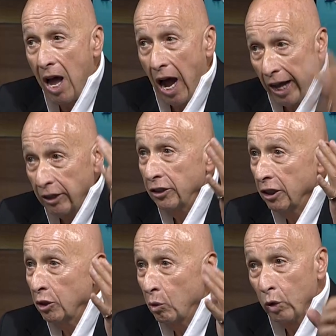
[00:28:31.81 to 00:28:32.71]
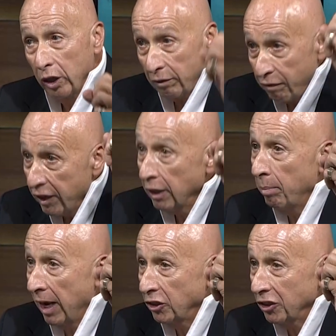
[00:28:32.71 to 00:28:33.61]
I learned a new word,
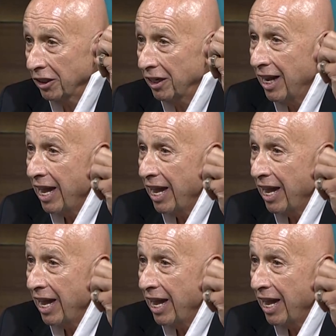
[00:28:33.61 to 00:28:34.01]
filibuster.